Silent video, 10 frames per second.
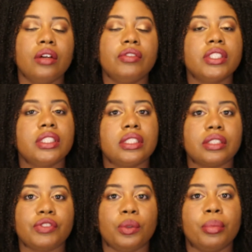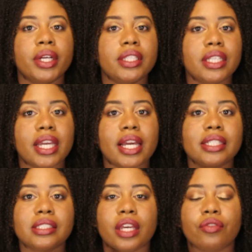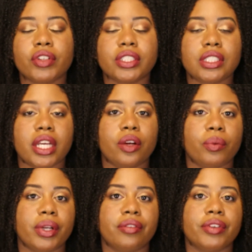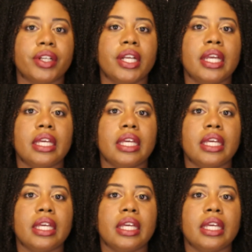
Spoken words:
Versus if you break the cast like first day or whatever,